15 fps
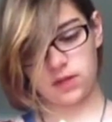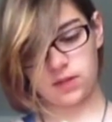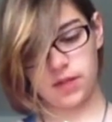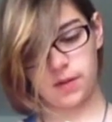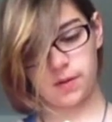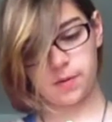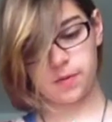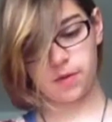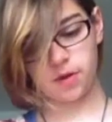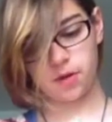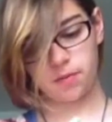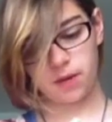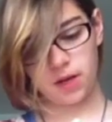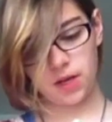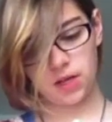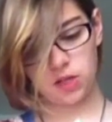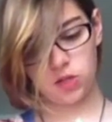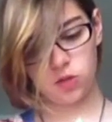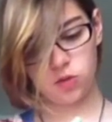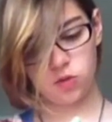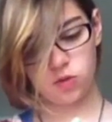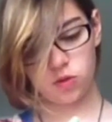Had to put on my
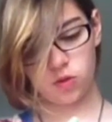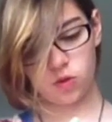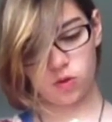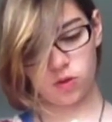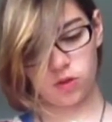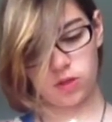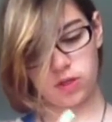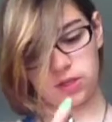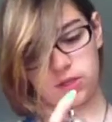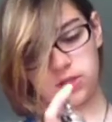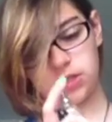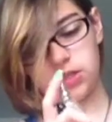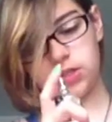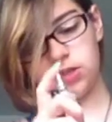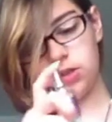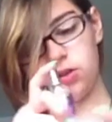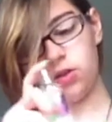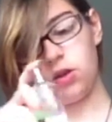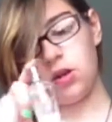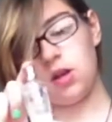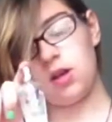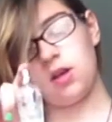unicorn tear
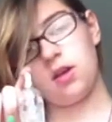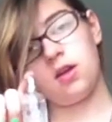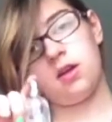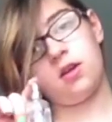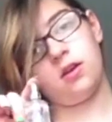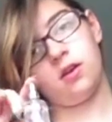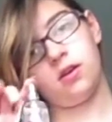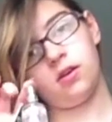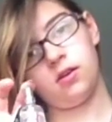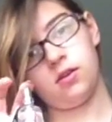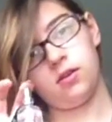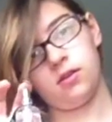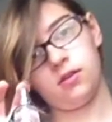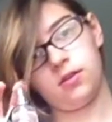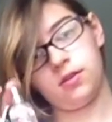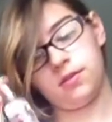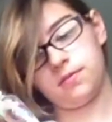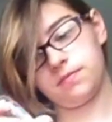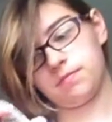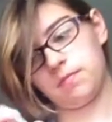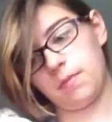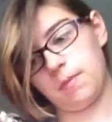uh,
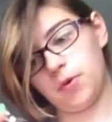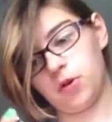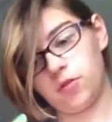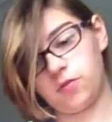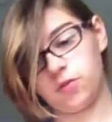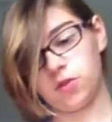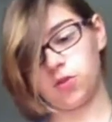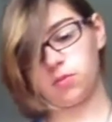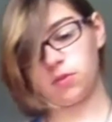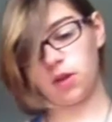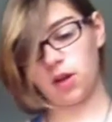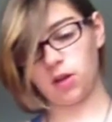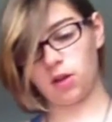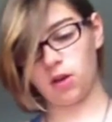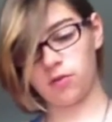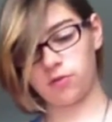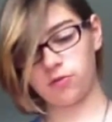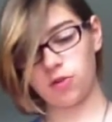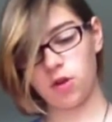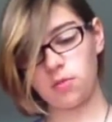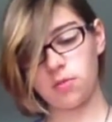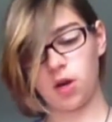perfume that I got
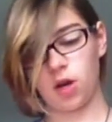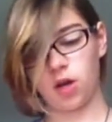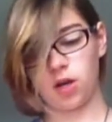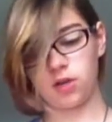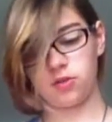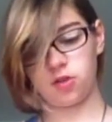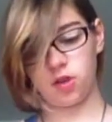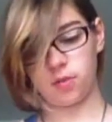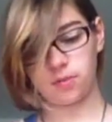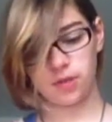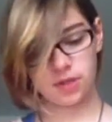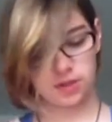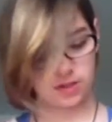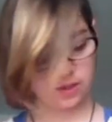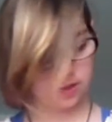from Hot Topic.